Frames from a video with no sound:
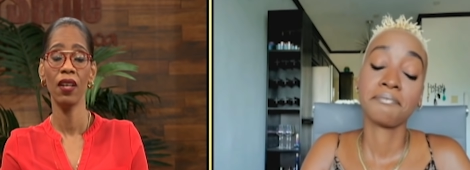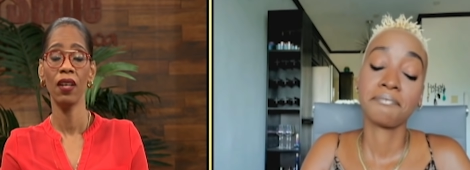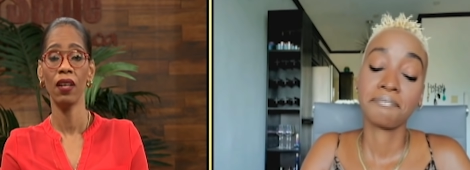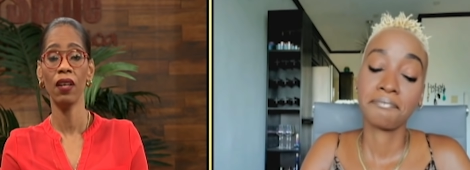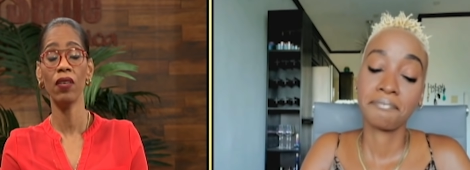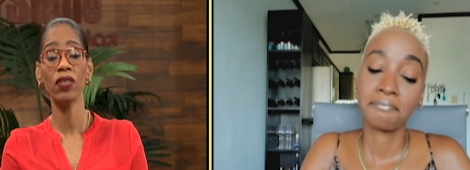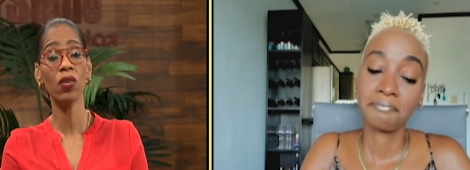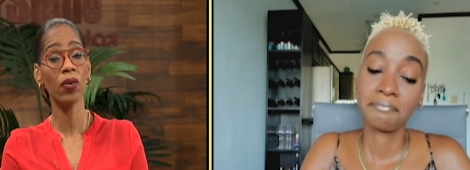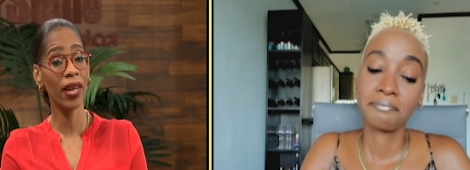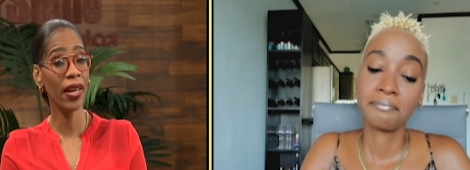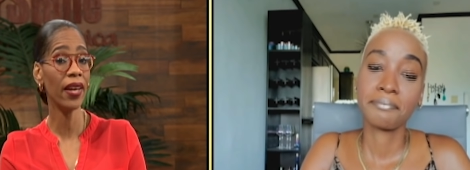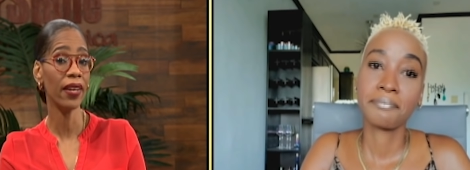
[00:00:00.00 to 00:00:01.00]
Speaker 1: you know, it's
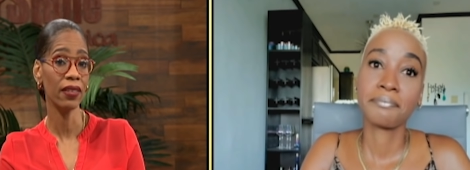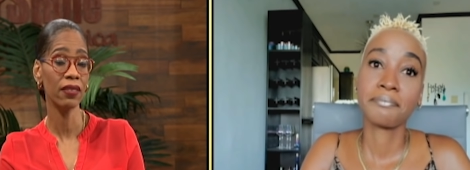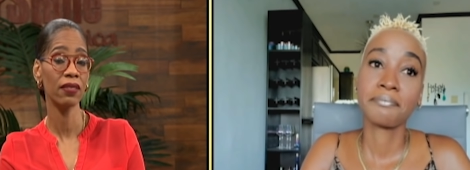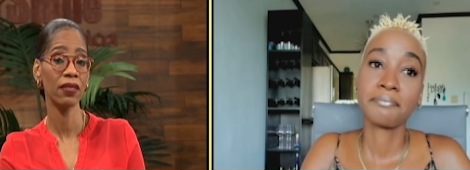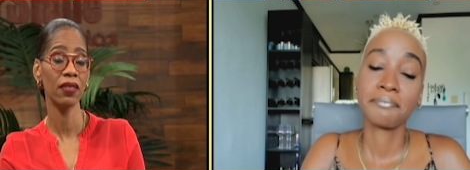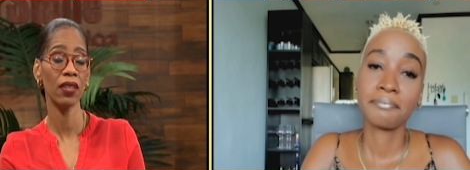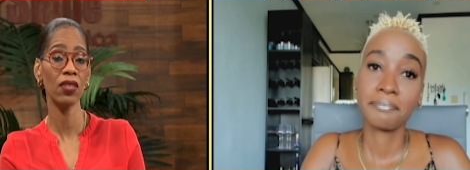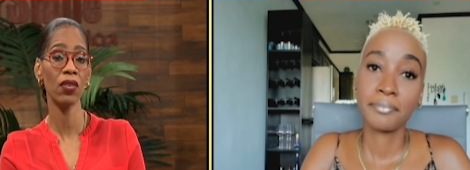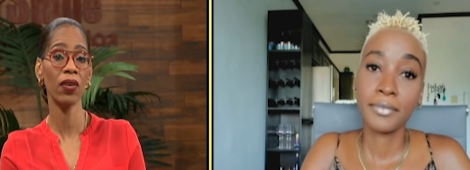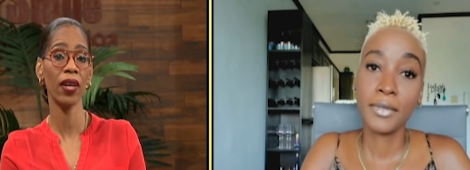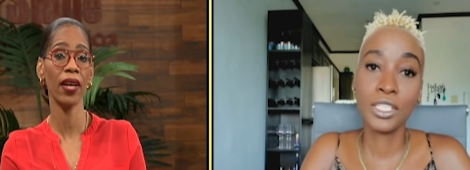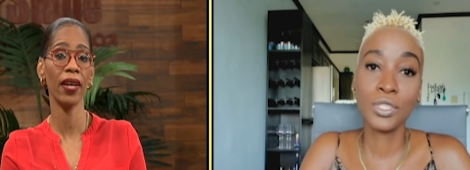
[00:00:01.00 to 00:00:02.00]
okay. It's okay.
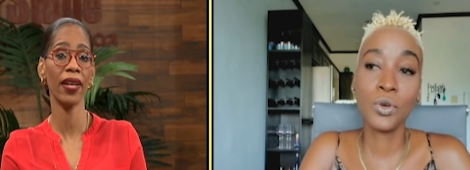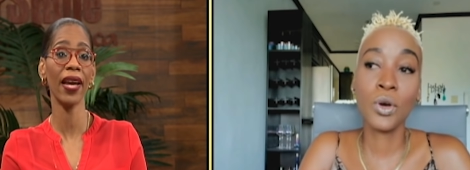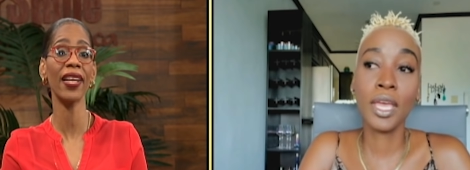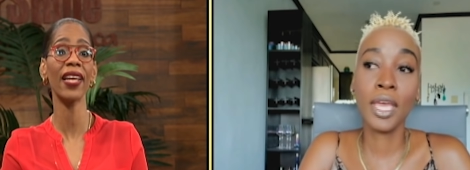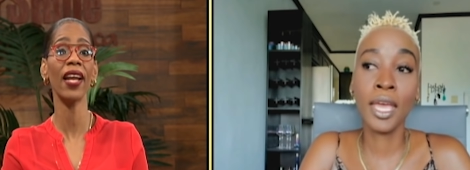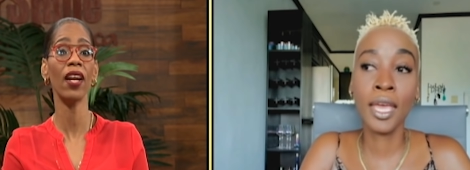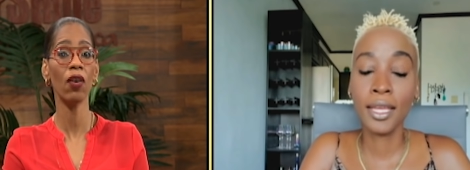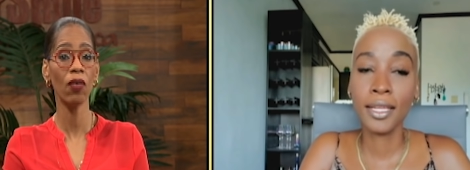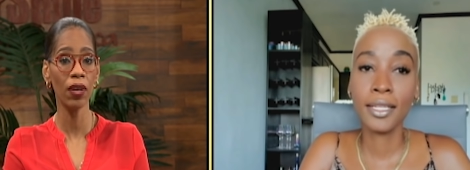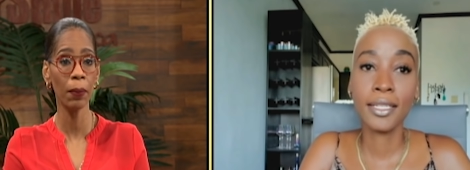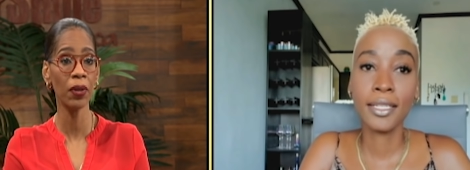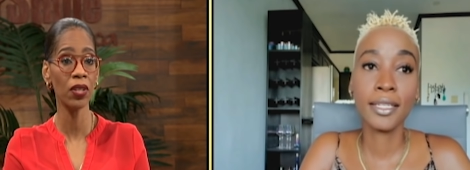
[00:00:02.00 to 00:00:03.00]
It's okay. It can get
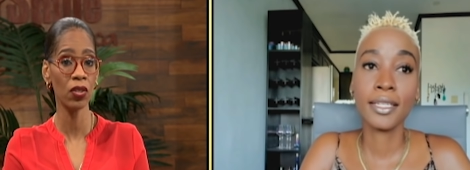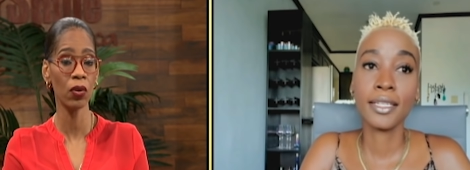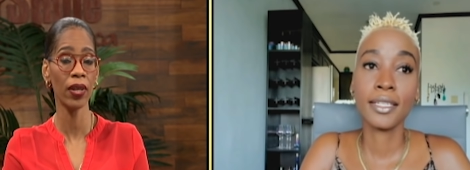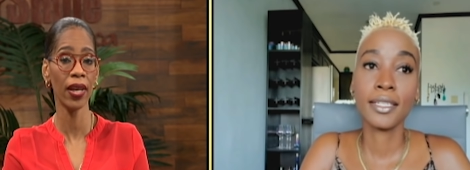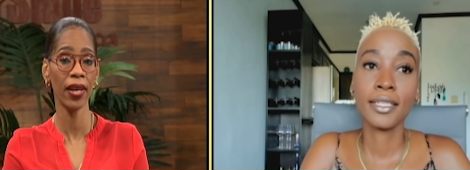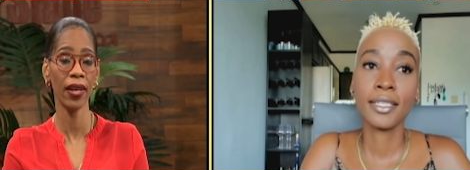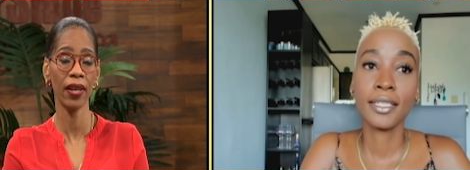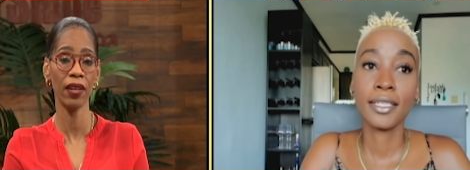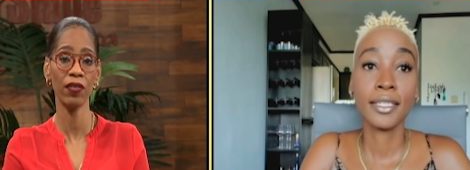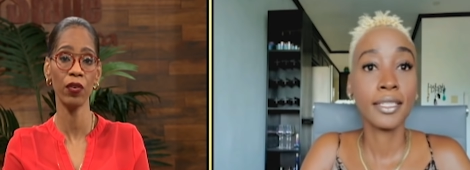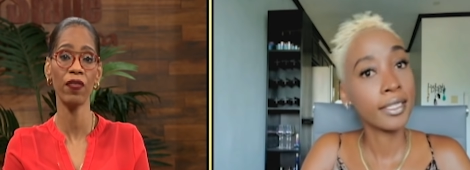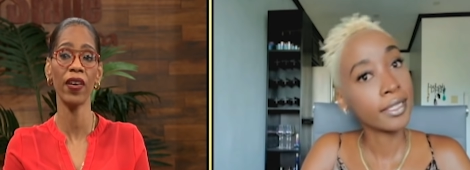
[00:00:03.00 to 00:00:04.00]
lonely, but it's okay. And
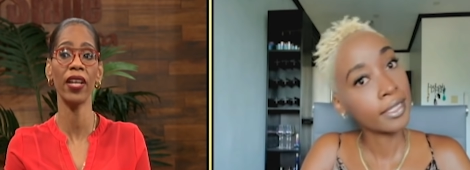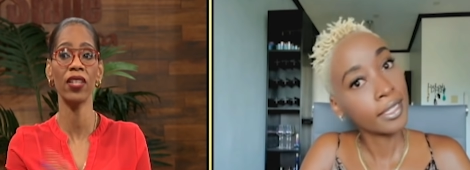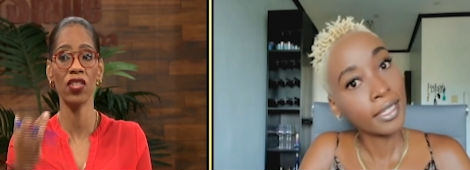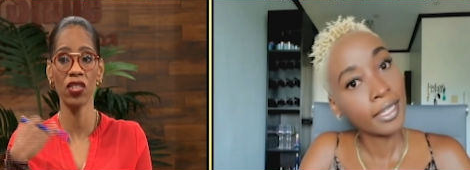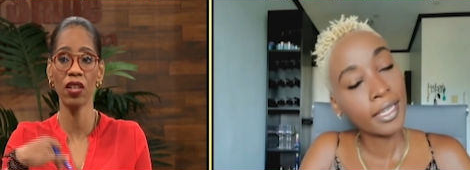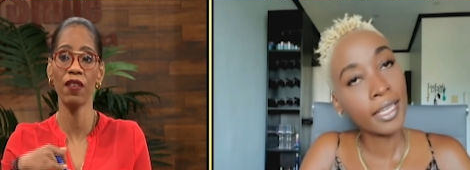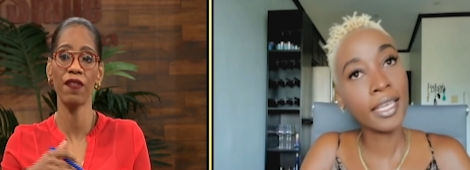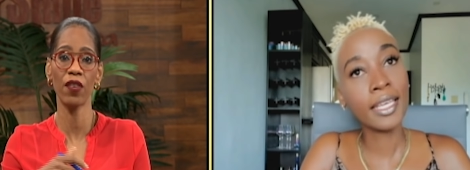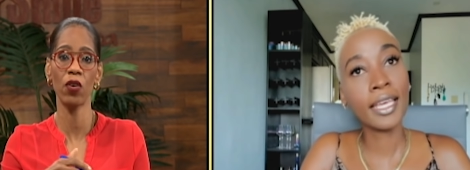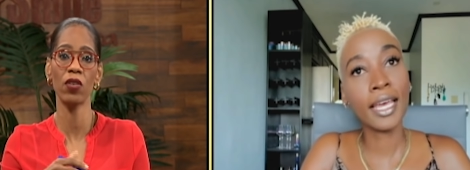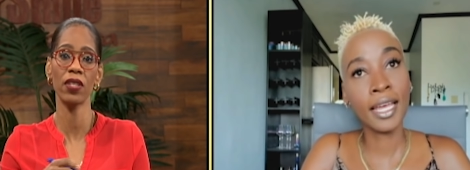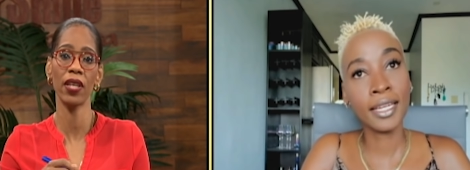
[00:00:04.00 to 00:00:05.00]
if you find yourself
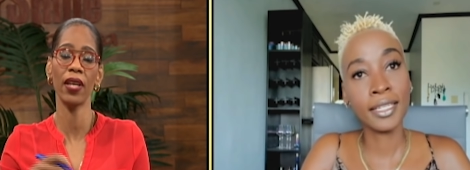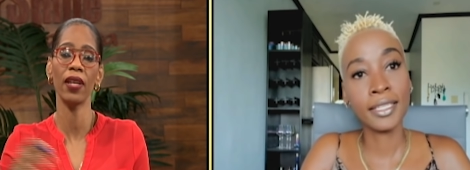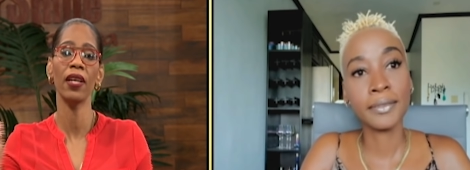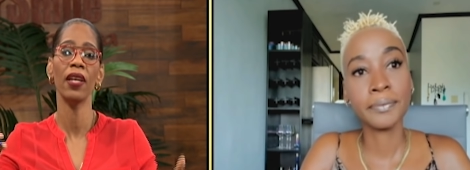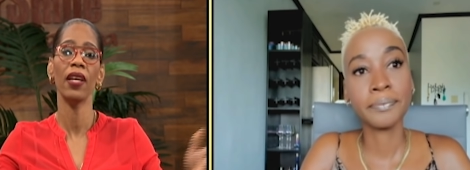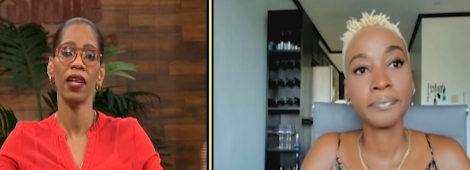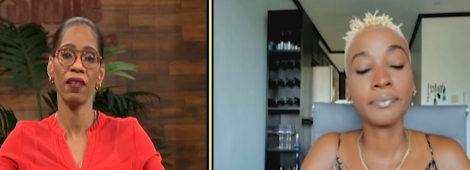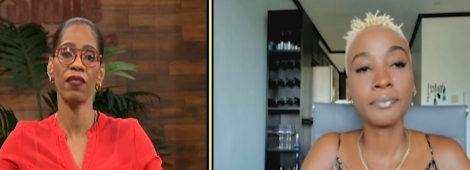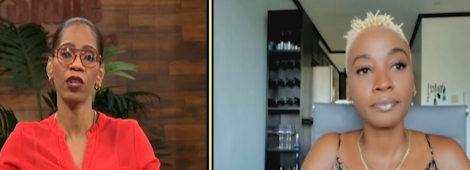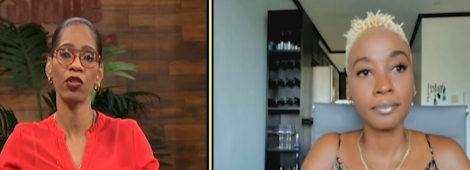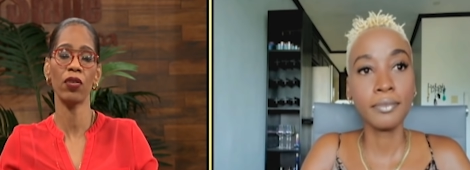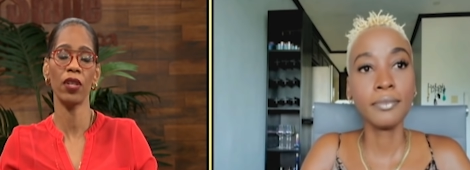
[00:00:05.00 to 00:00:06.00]
first, then
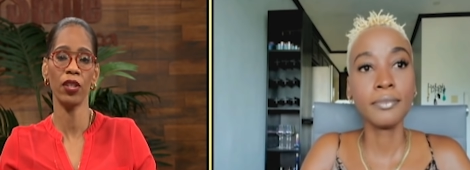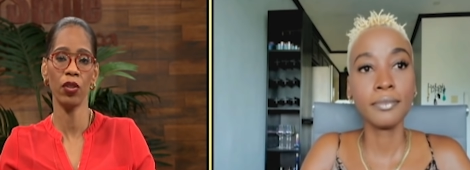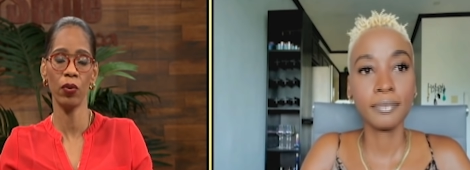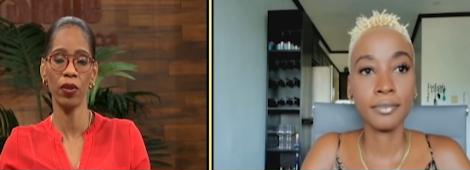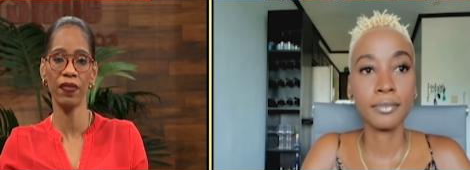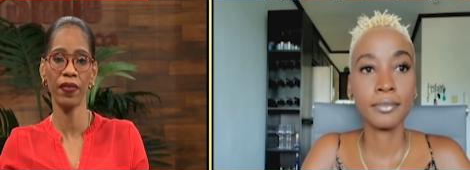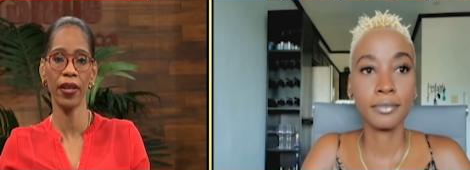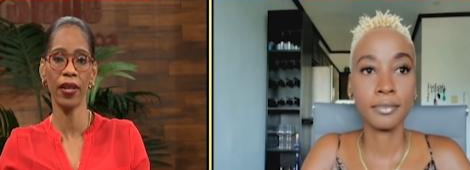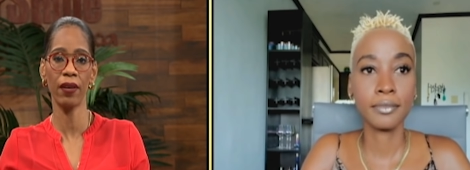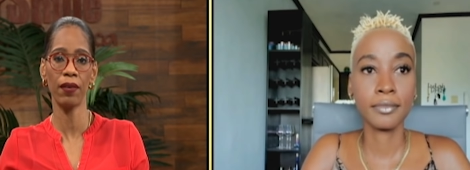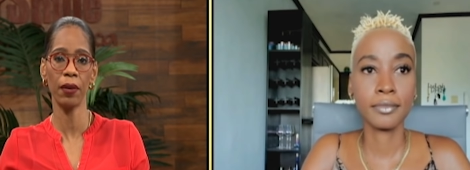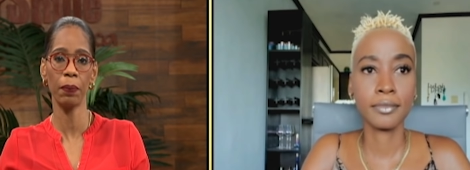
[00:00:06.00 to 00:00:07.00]
eventually you will find
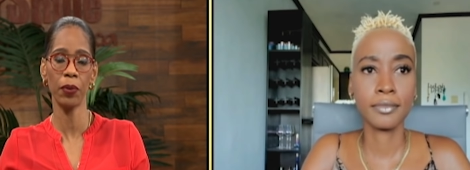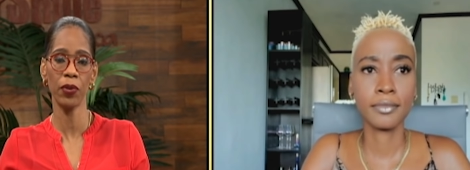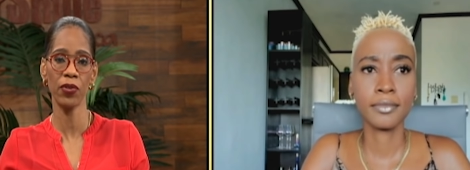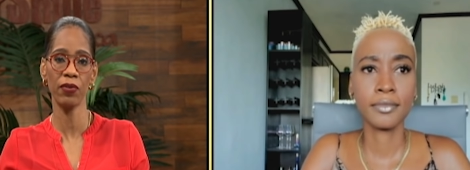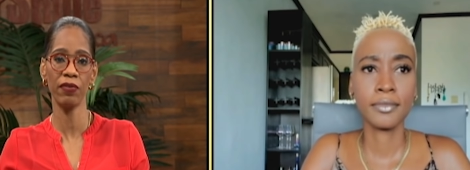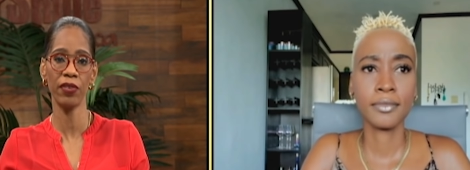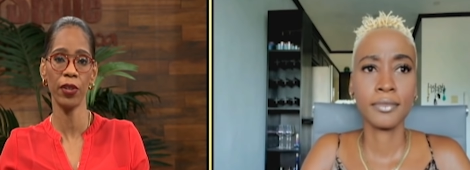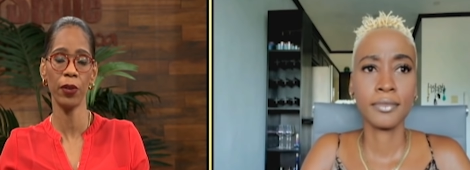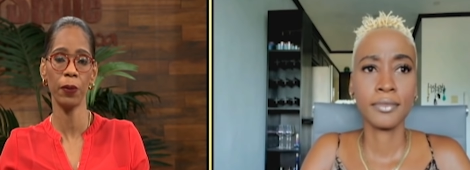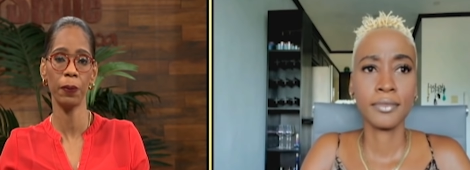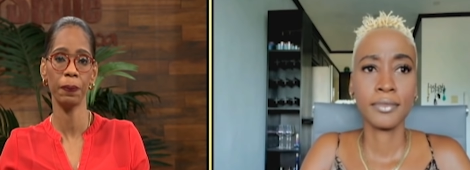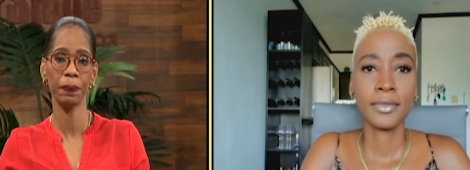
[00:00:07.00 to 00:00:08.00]
that right person for
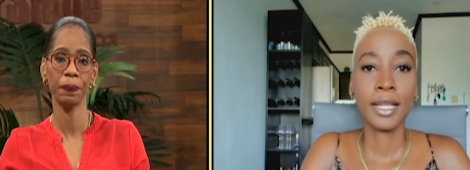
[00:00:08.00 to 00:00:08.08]
you.